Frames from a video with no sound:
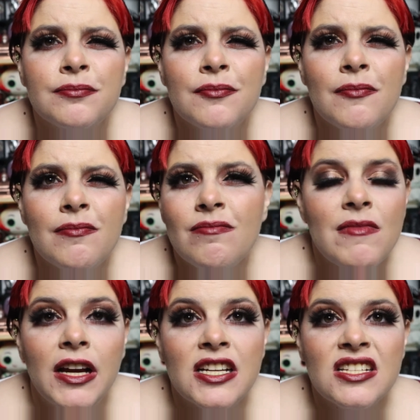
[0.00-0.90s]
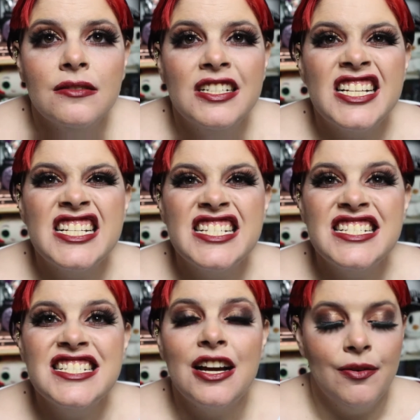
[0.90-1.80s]
don't know.
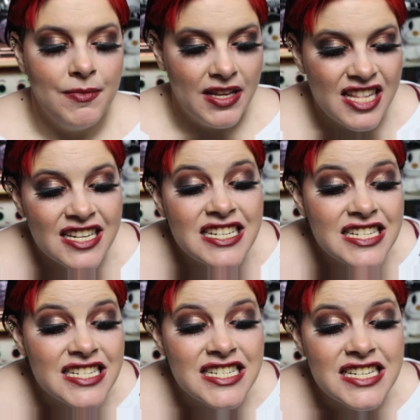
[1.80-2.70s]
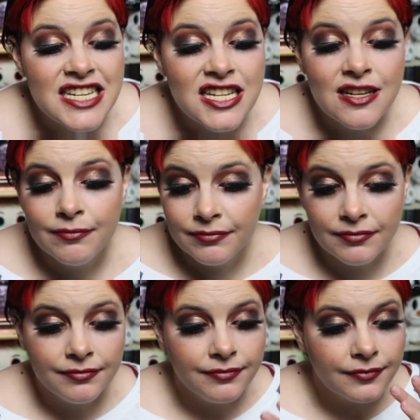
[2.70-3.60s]
I mean, the